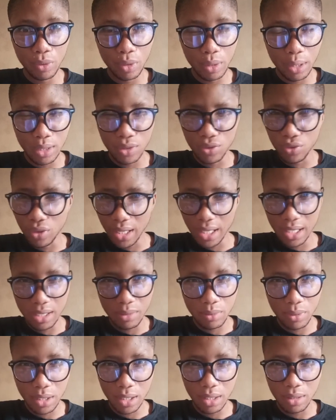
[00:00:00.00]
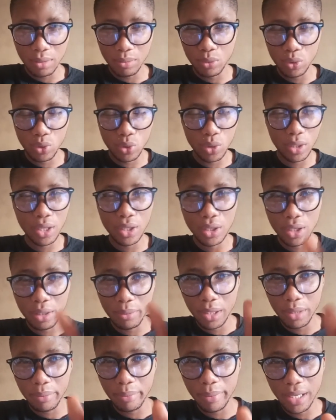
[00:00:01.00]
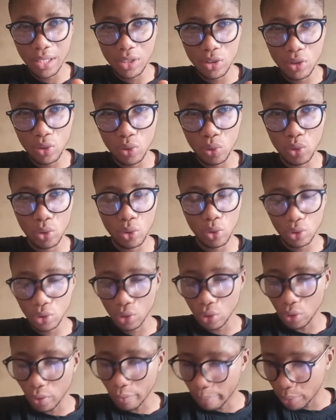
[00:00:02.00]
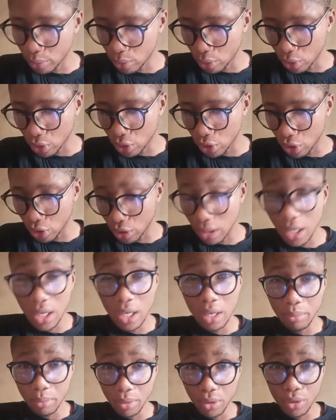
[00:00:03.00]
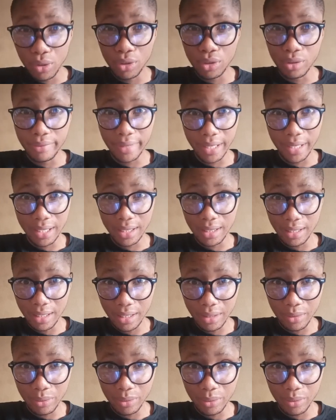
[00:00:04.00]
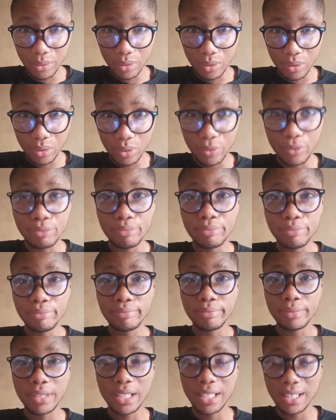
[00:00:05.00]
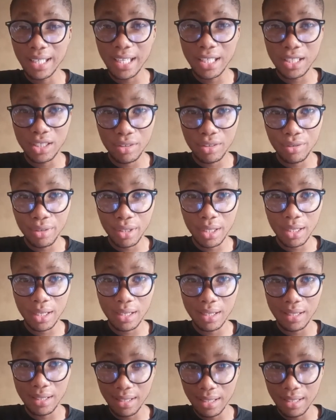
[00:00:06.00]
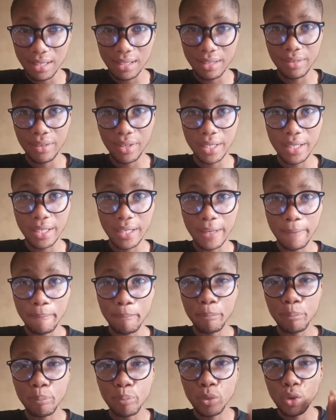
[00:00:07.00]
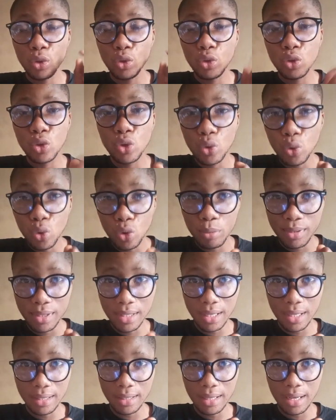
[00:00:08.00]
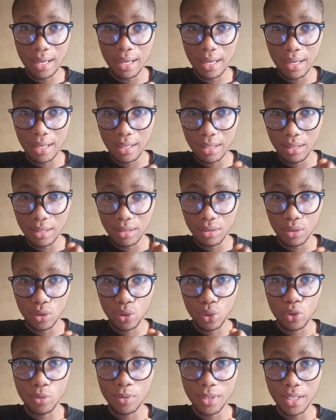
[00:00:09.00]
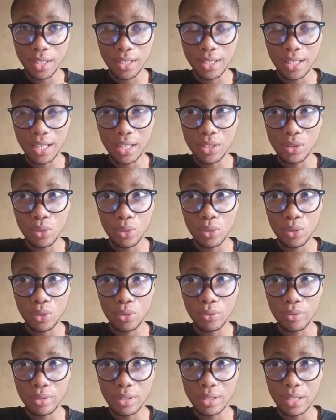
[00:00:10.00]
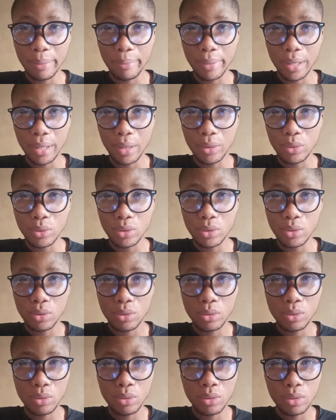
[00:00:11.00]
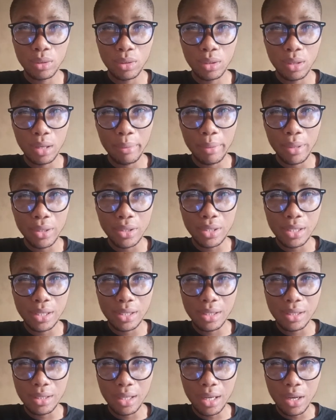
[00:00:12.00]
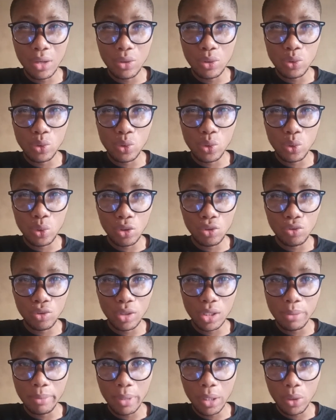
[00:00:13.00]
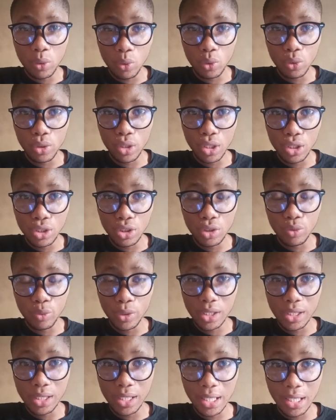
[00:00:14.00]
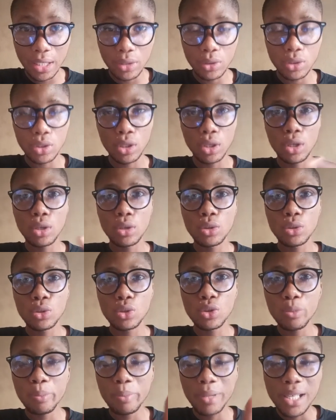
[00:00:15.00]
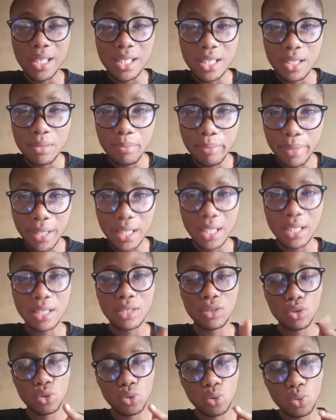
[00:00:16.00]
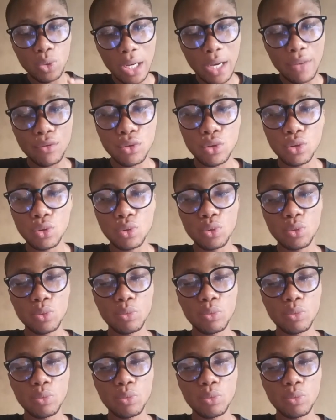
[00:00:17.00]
try as so that you can minimize your own cost of production, because right now, even in Nigeria here, New Hope Starter is about 16,200 in my own location, which is Lagos. So please you have to